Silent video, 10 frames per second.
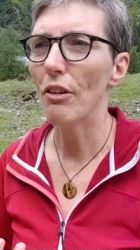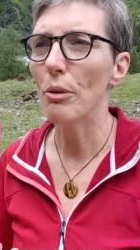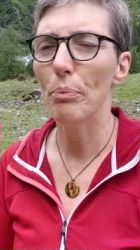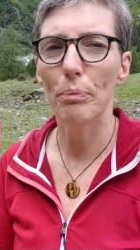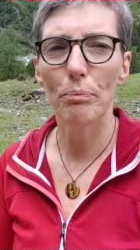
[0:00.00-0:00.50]
you
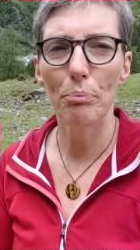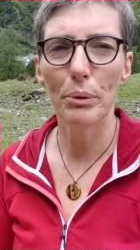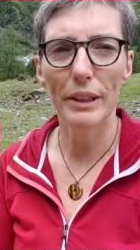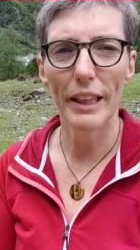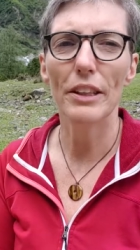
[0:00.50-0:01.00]

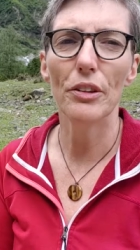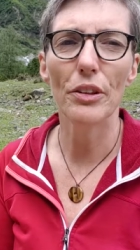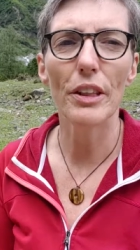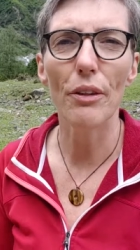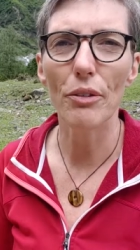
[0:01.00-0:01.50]
present
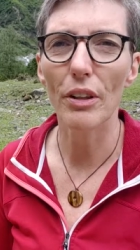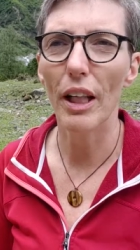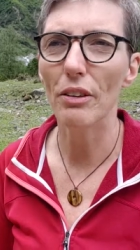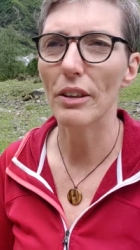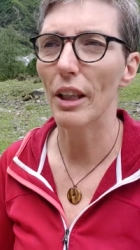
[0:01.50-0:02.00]
yourself to the
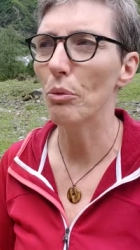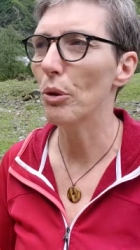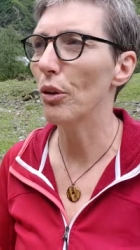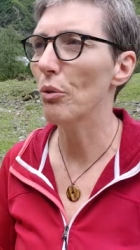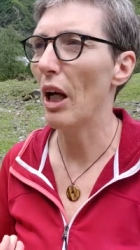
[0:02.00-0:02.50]
outside
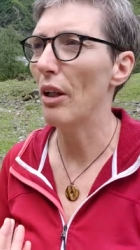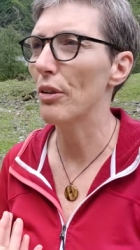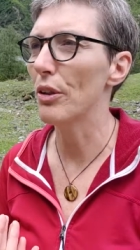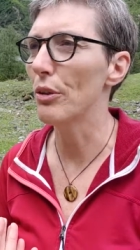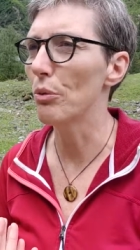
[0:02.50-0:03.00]
world, how
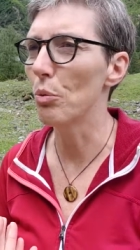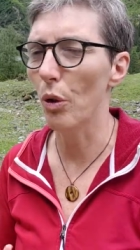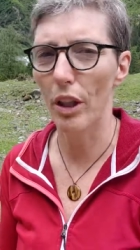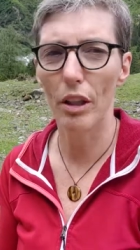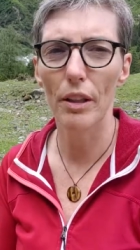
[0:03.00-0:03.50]
you work